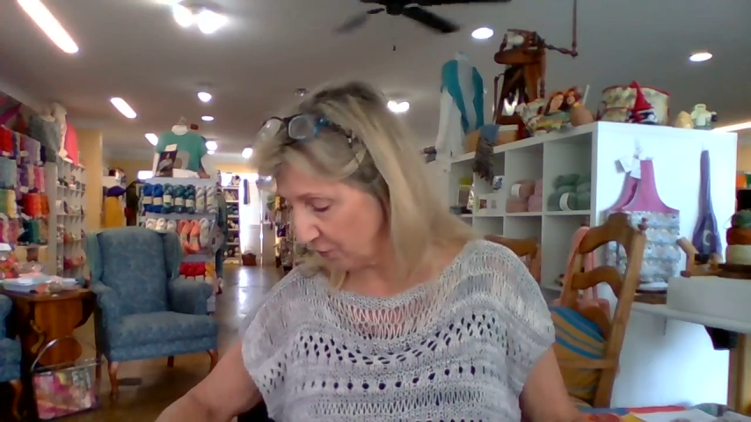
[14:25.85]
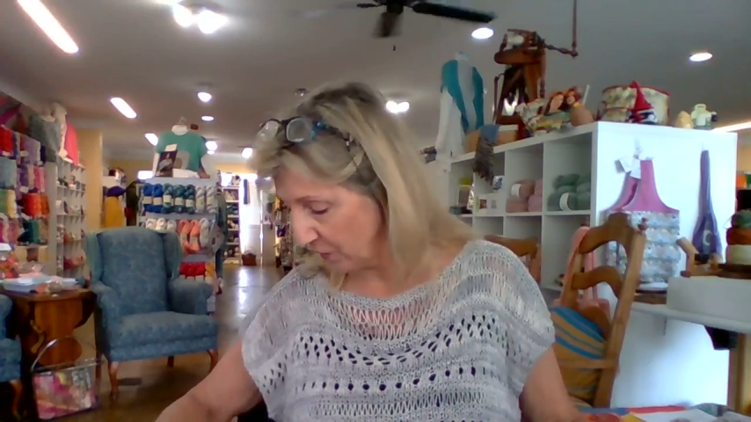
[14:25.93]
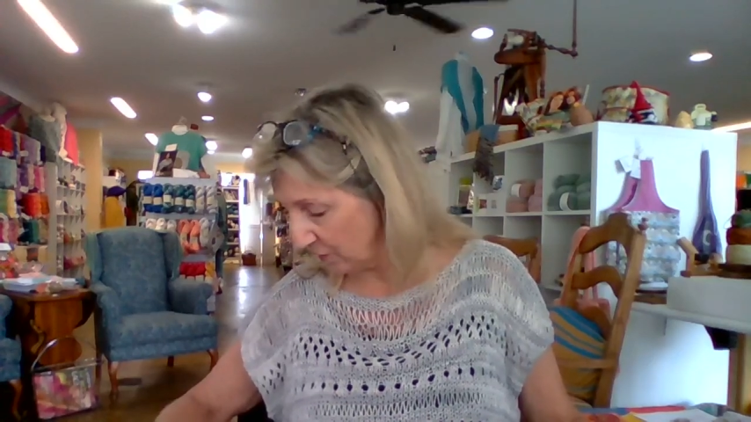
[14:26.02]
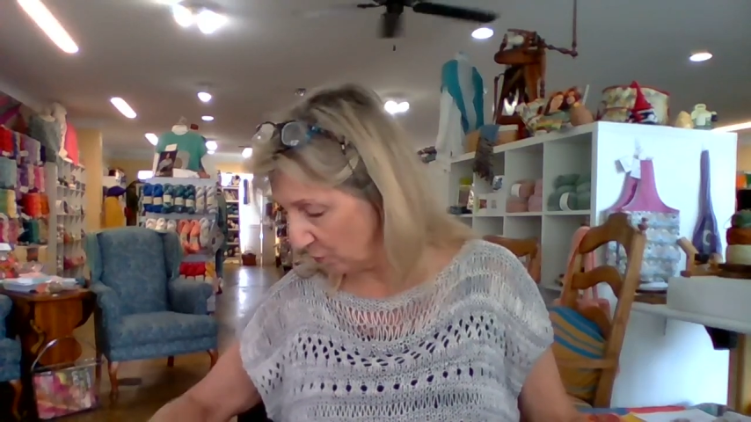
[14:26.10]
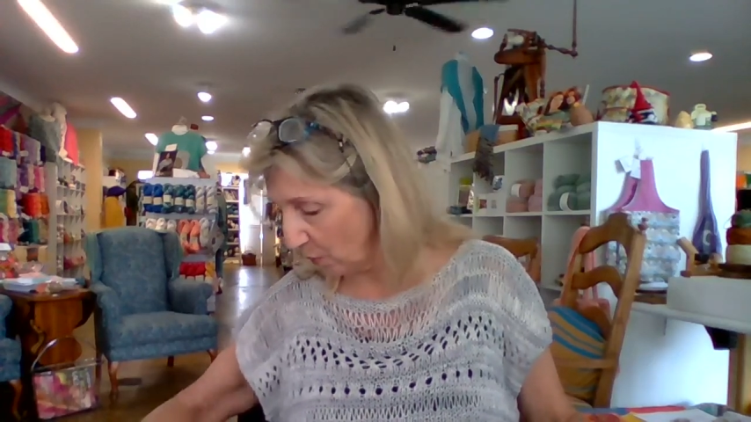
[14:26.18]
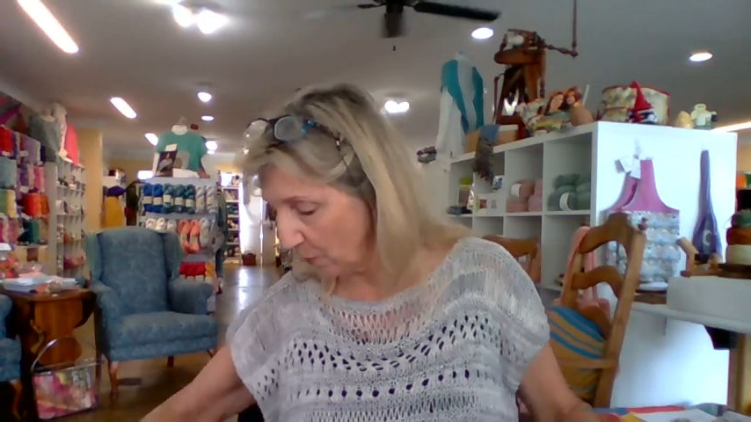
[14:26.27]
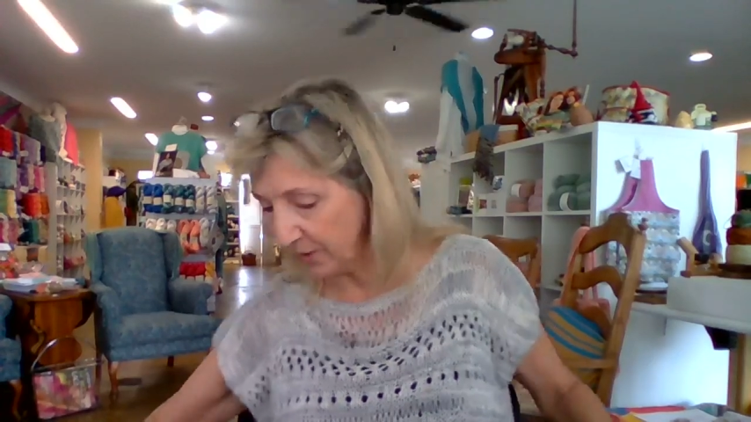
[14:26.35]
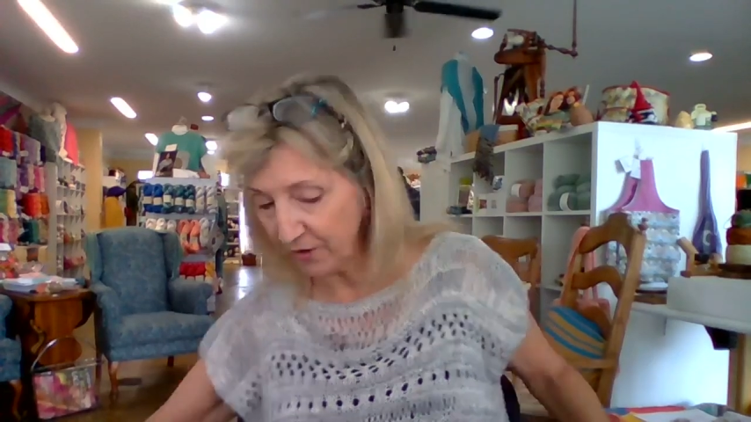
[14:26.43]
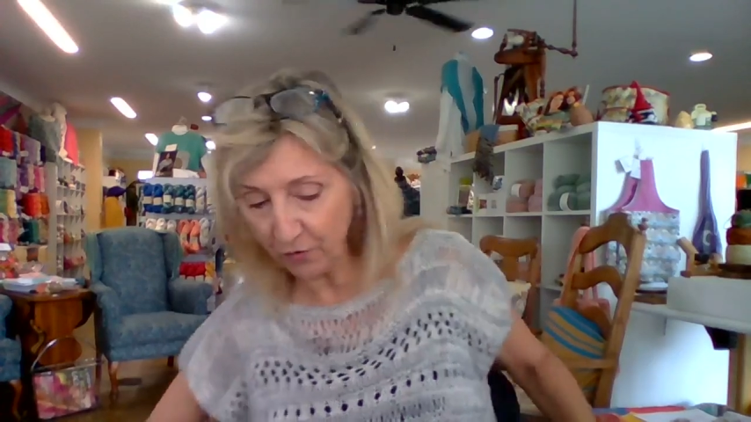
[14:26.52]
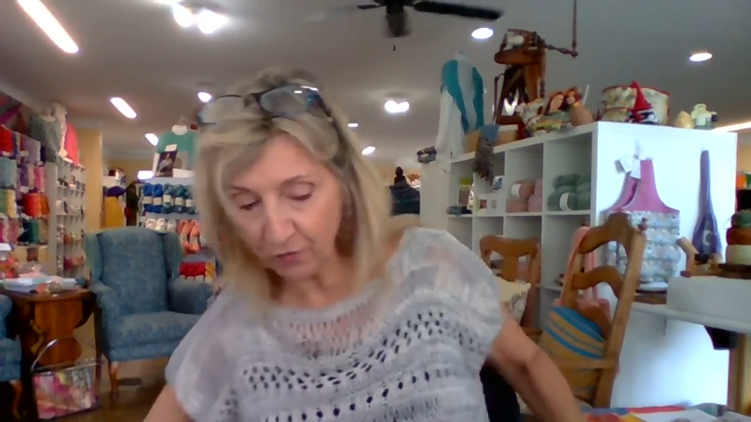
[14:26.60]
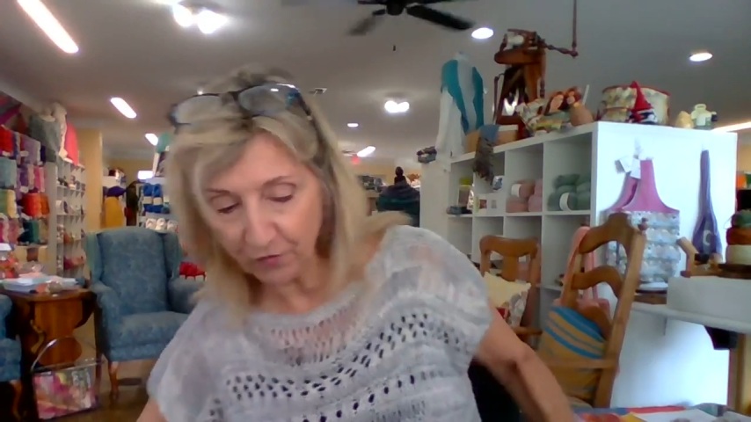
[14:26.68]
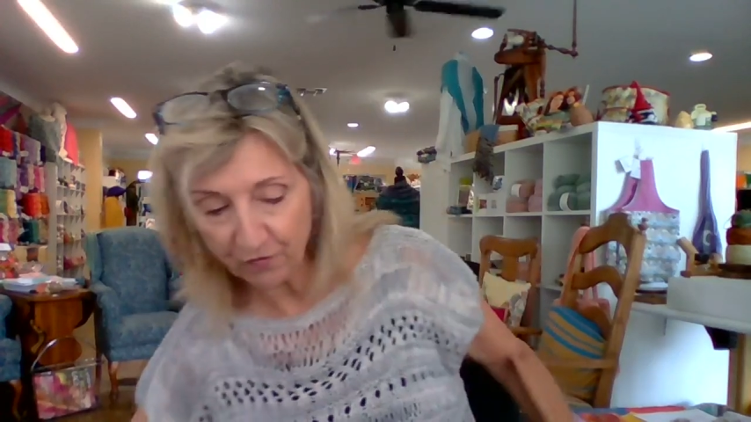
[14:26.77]
It's what we
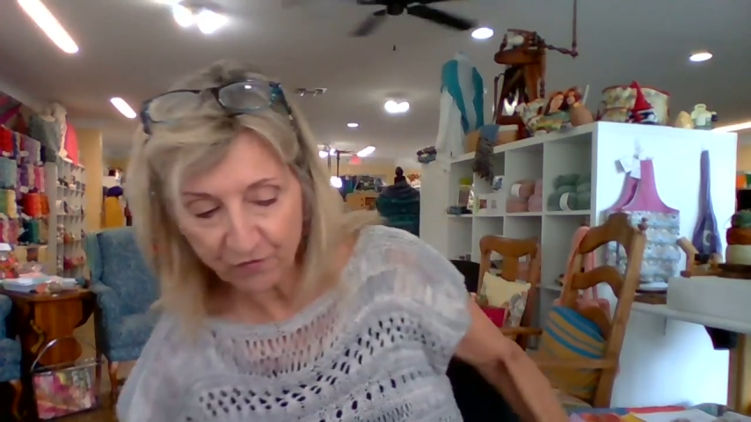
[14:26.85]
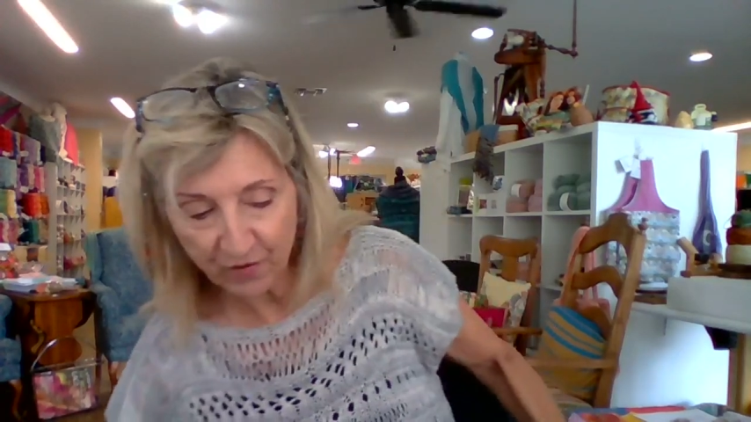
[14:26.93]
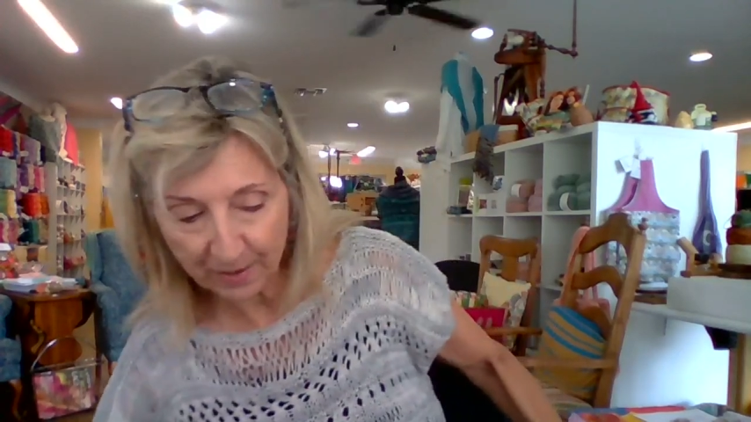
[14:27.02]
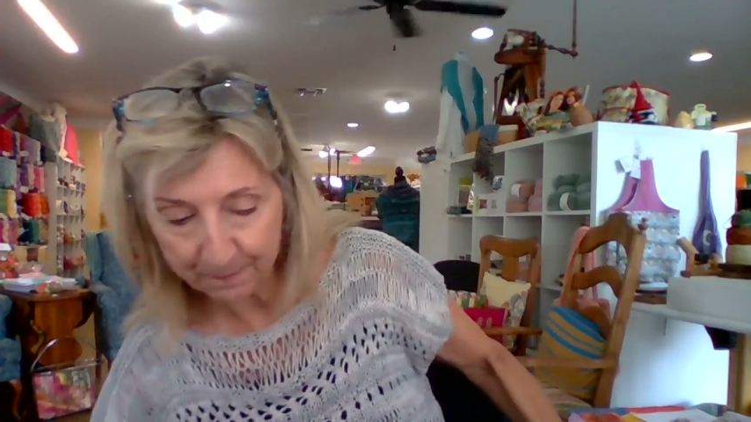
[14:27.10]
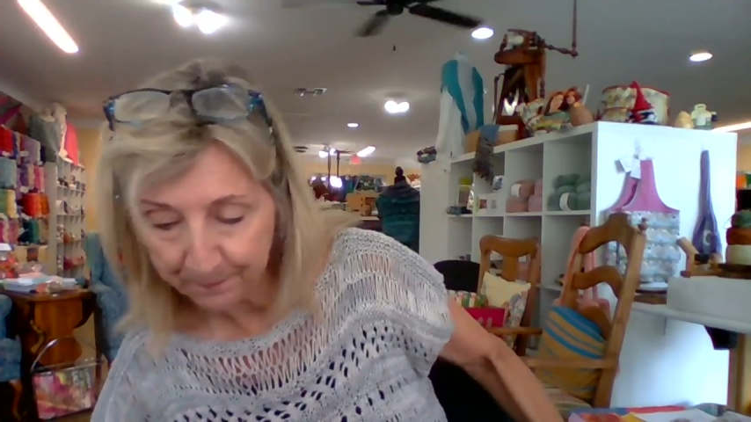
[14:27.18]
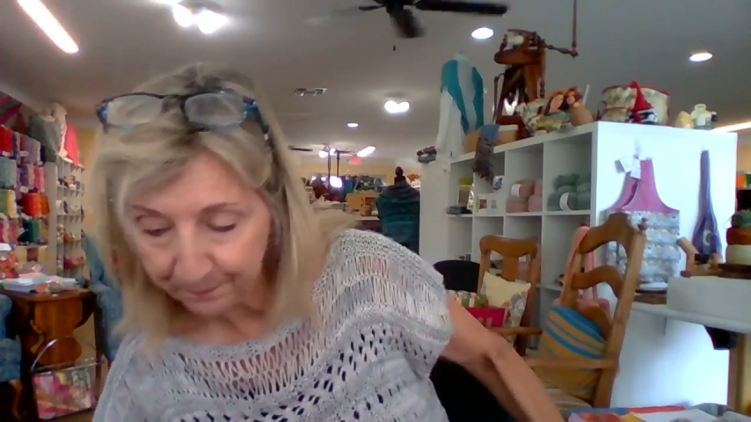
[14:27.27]
do for fun.